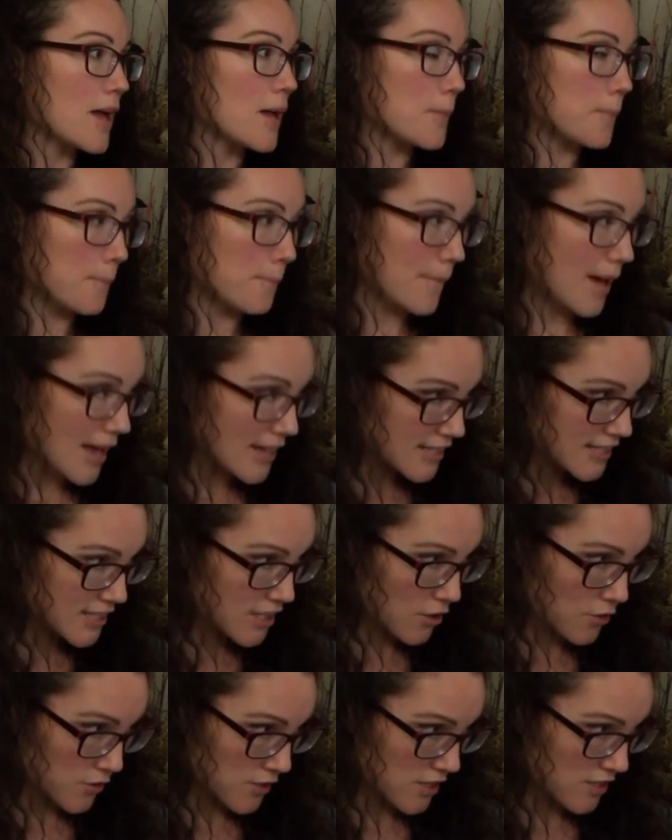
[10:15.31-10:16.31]

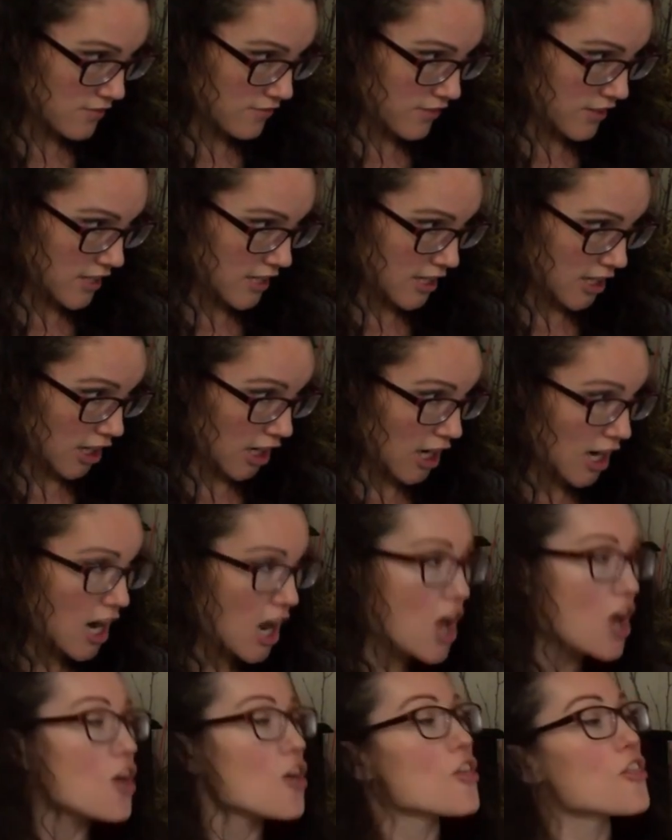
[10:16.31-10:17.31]
Mesosphere.
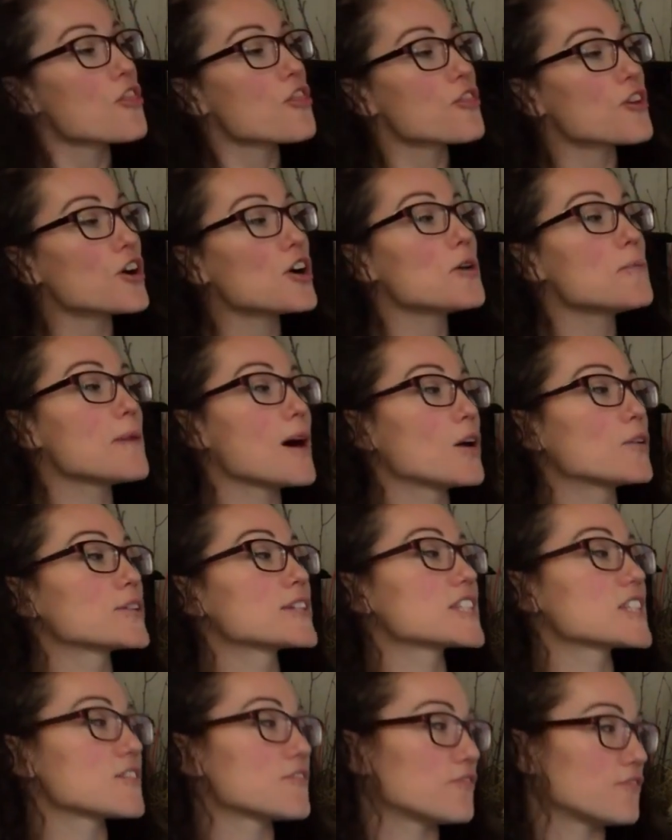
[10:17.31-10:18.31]

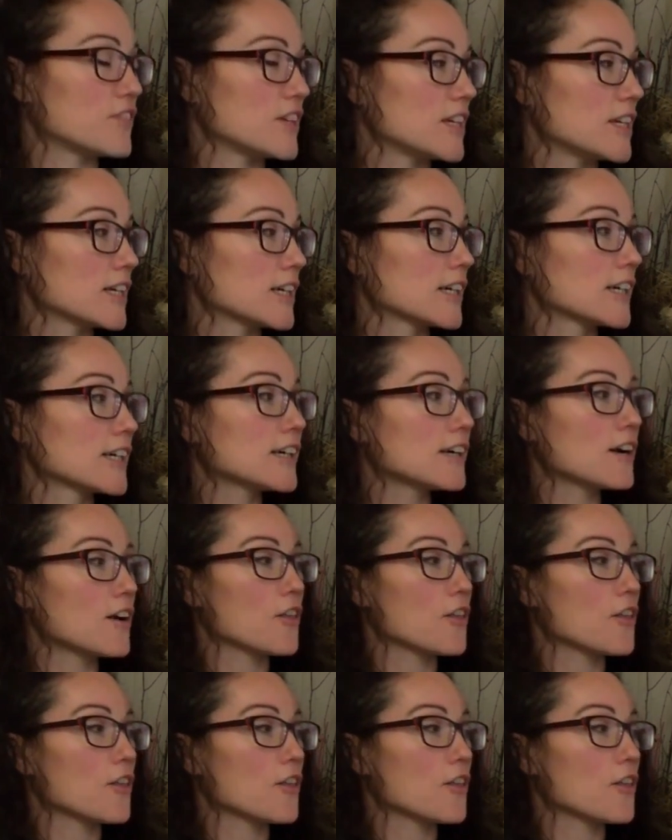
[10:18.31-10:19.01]
Thermosphere.